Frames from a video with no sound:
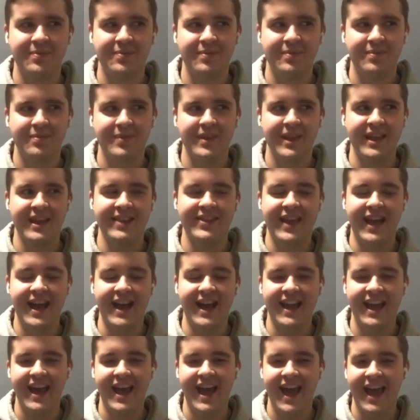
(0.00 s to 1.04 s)
like that
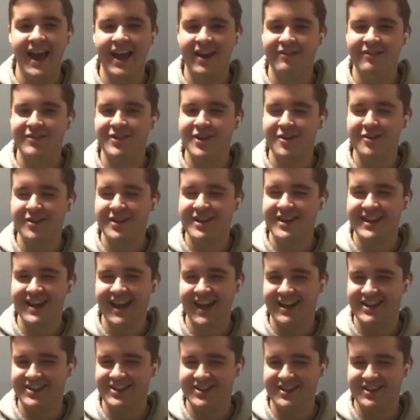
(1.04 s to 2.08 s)
I have no
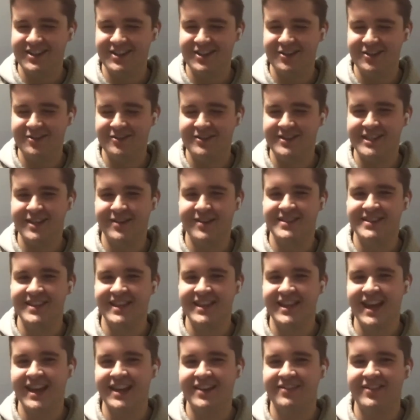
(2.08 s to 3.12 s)
connection to, so it's
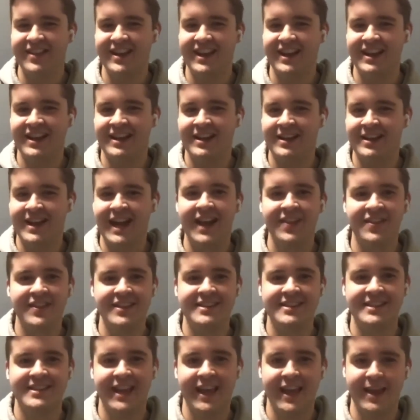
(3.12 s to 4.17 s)
like kind of like not the
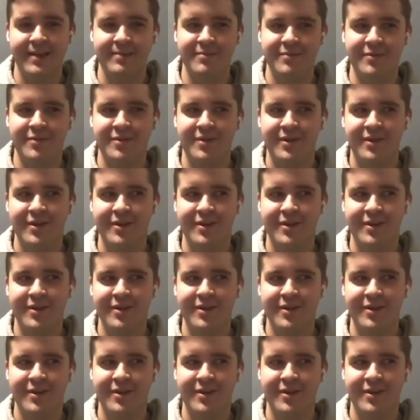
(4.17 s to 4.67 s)
same